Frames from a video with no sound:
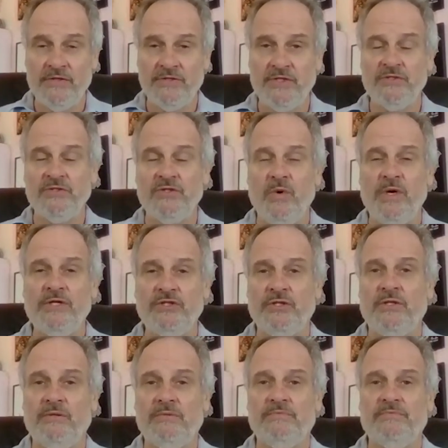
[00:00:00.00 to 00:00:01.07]

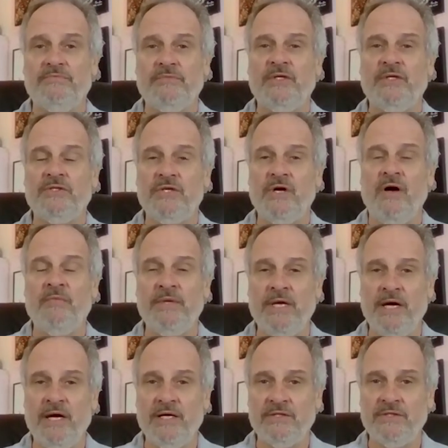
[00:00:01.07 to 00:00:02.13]
situational
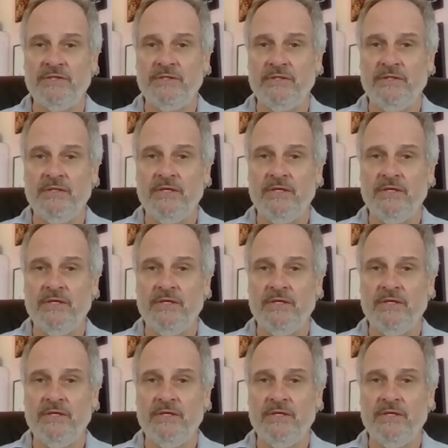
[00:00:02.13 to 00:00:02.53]
insomniacs.